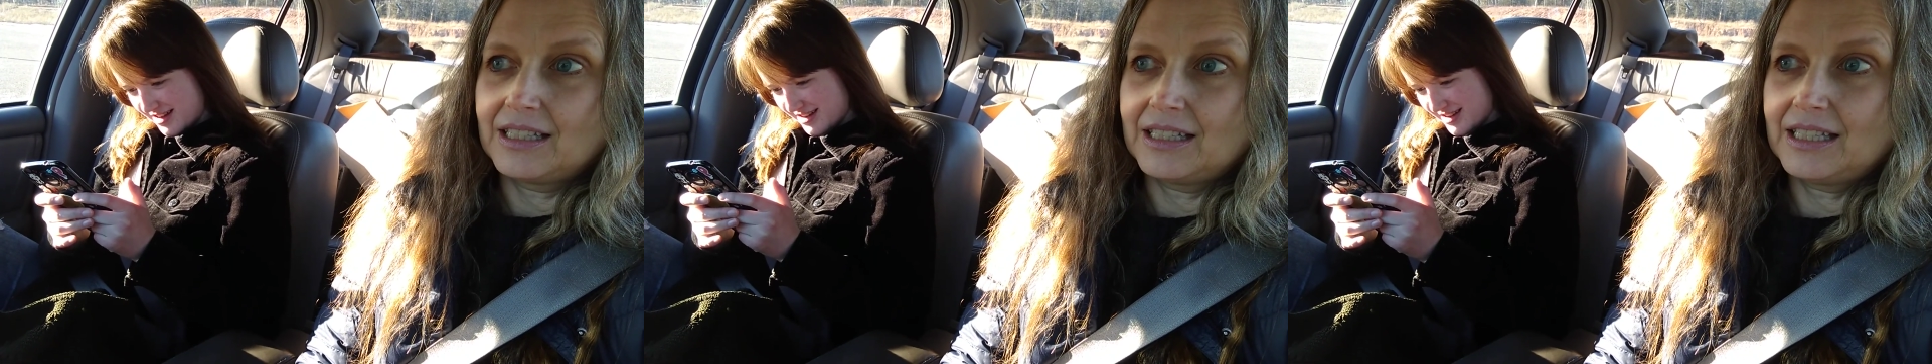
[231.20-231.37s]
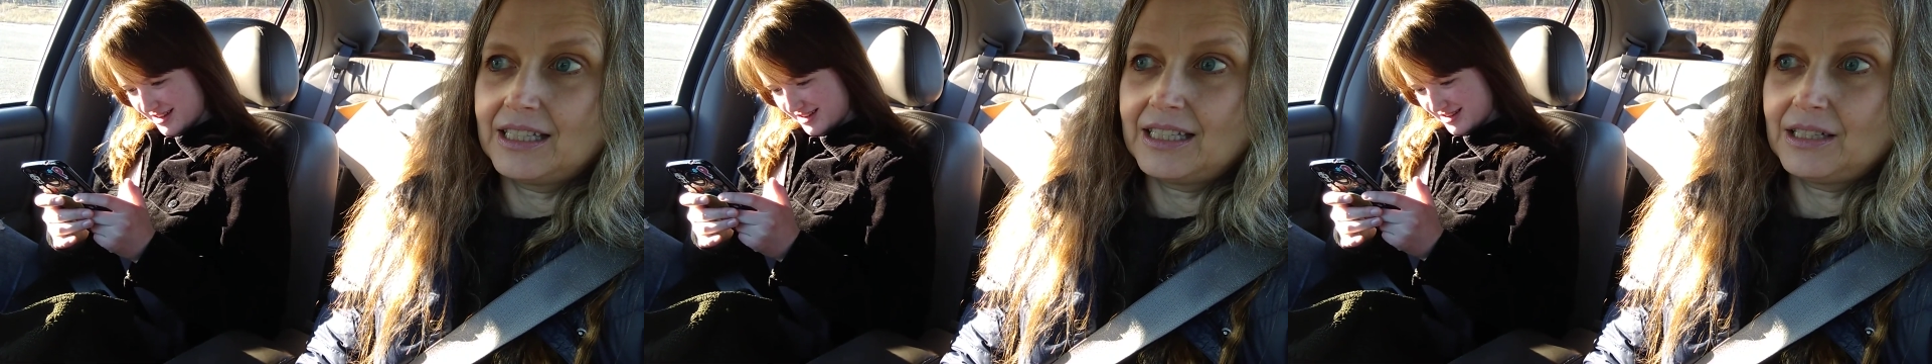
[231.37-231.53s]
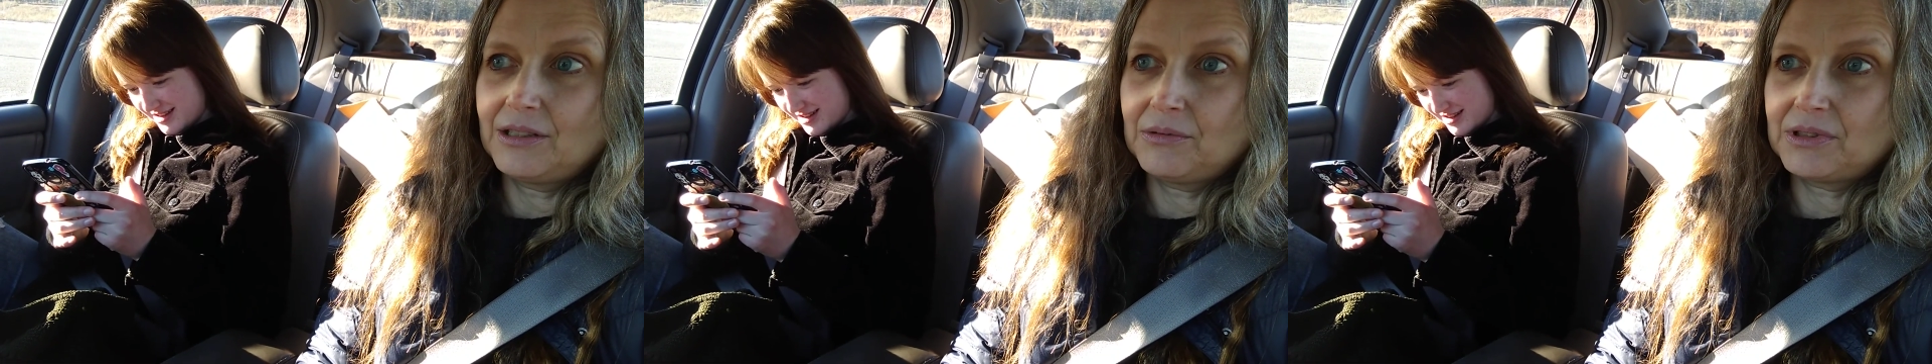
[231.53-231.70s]

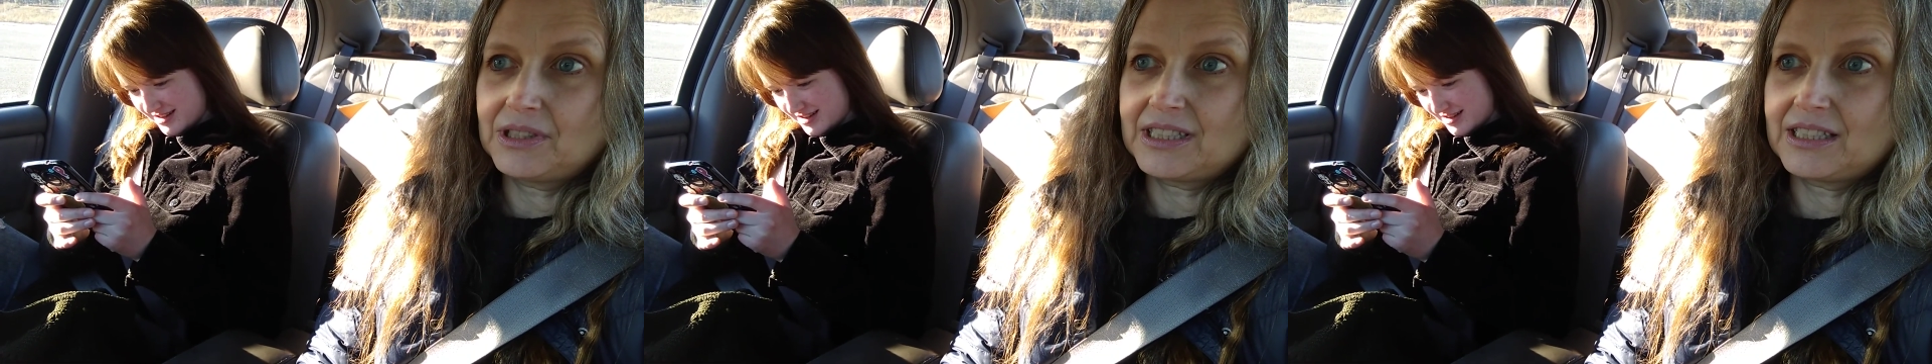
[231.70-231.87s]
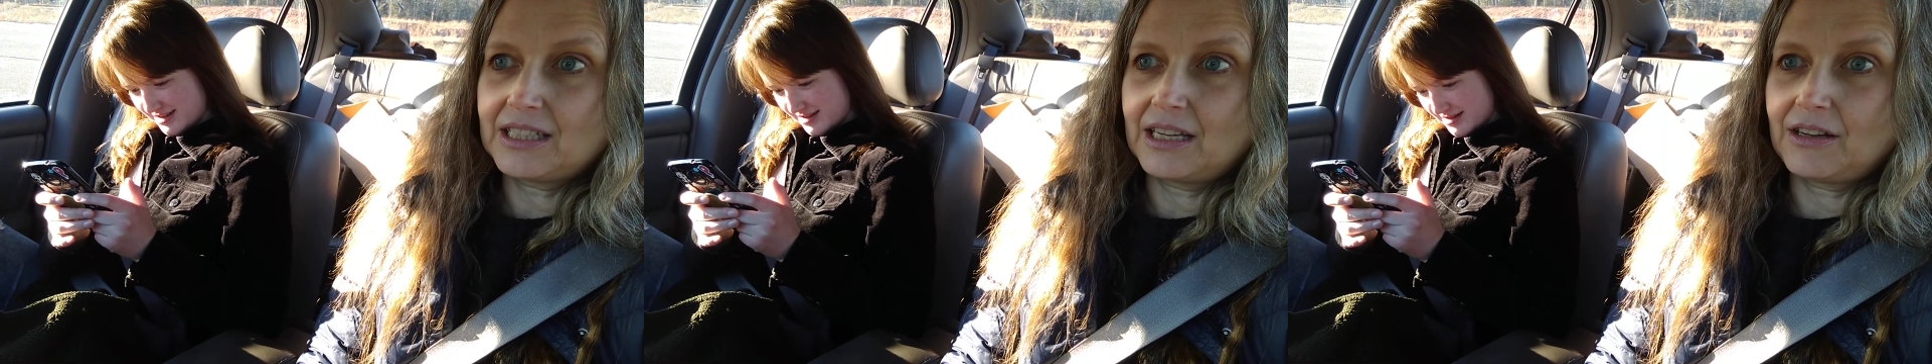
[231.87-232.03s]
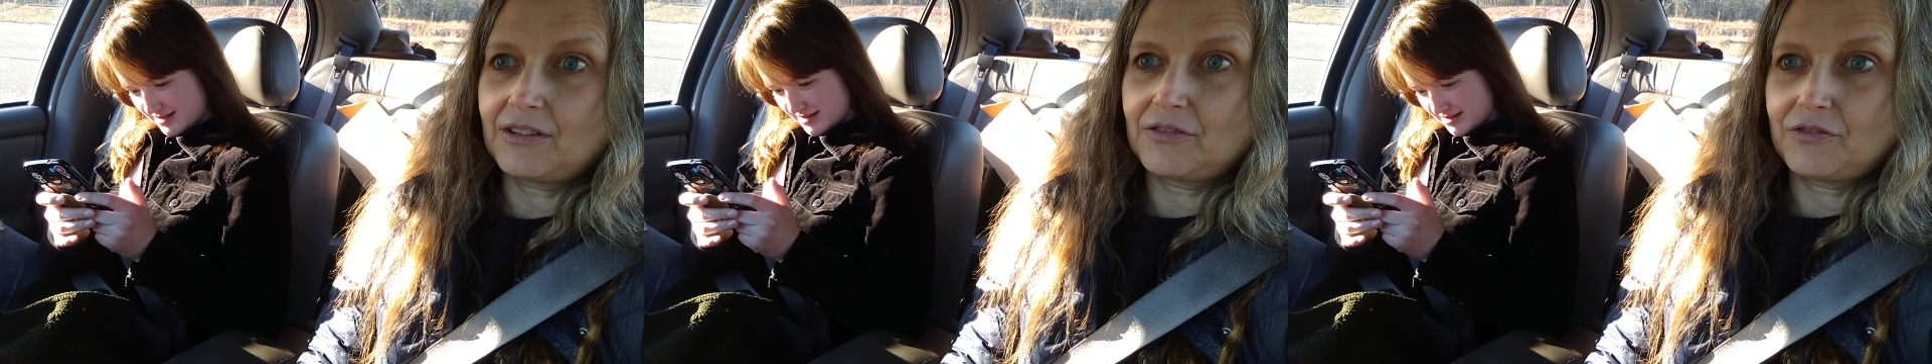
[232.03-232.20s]
he was. He
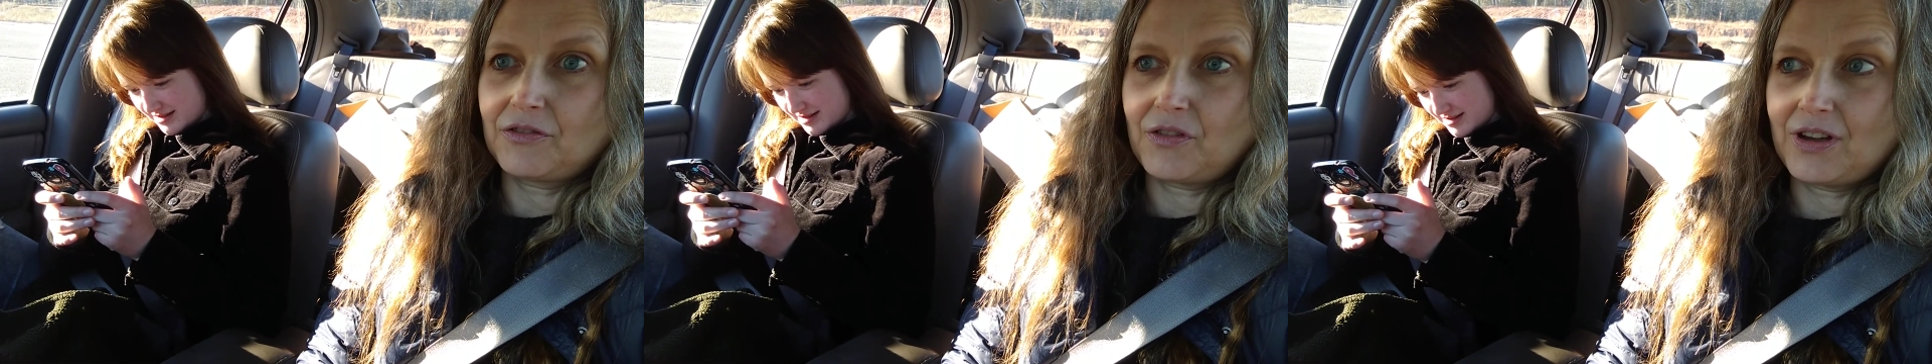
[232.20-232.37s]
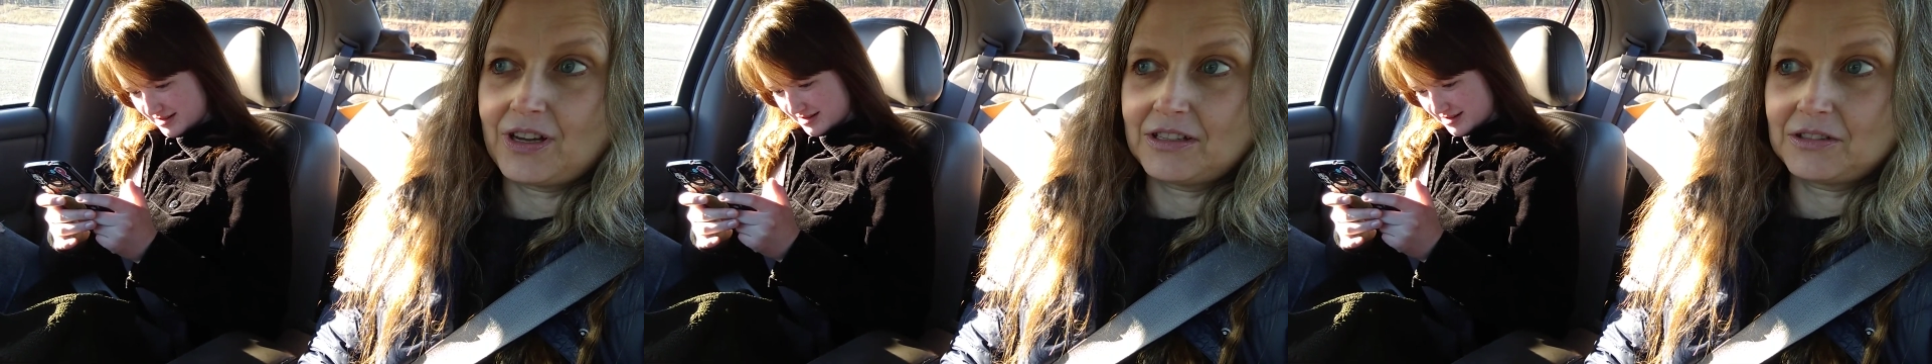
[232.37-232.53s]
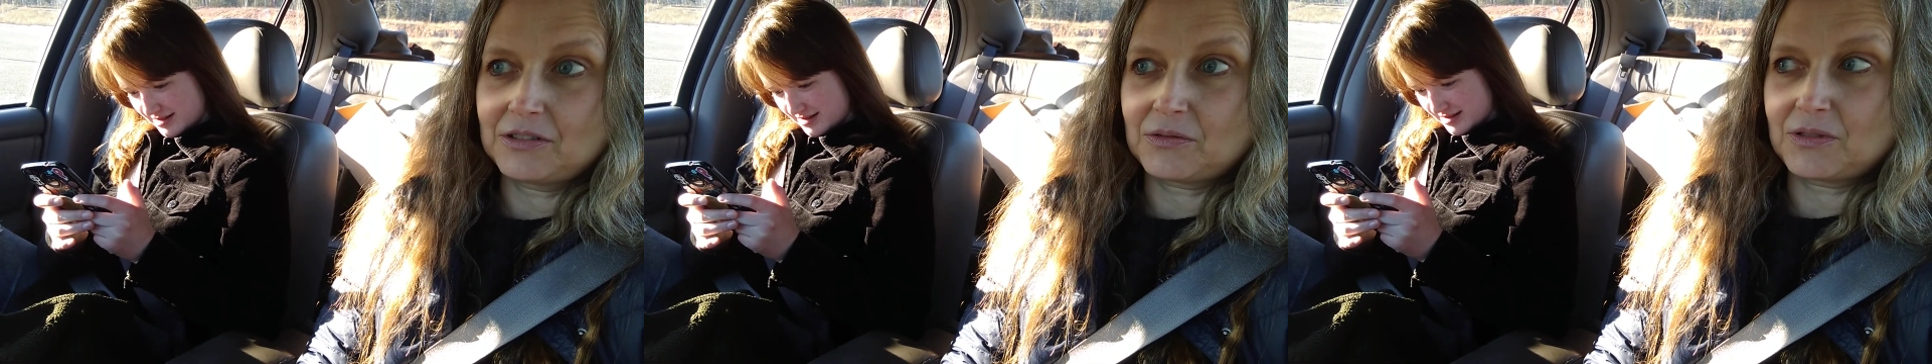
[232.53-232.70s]
was.
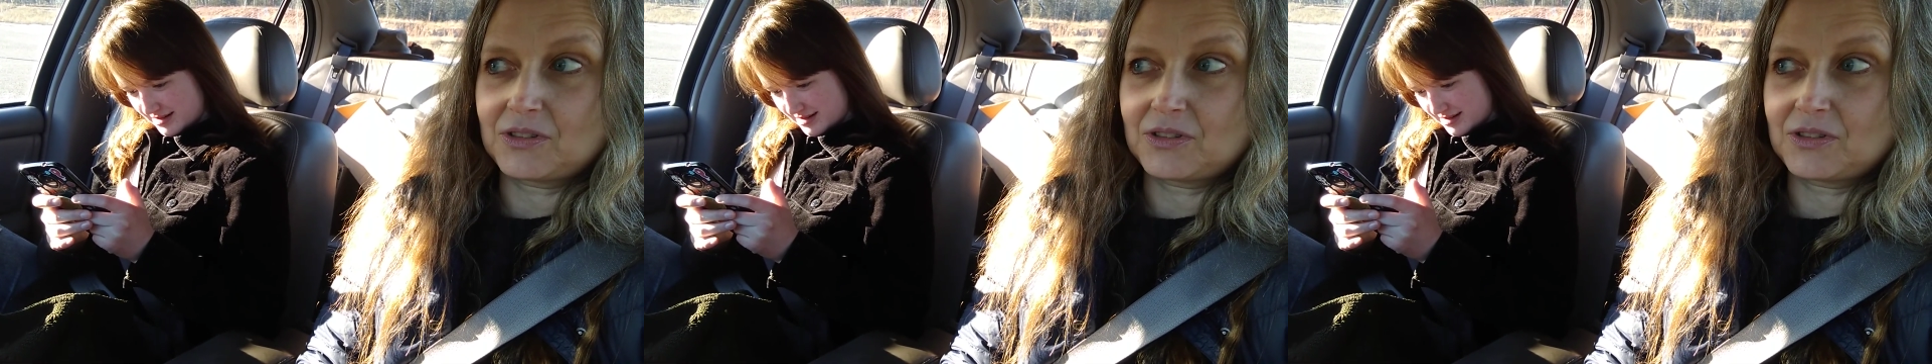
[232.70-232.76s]
Fawn's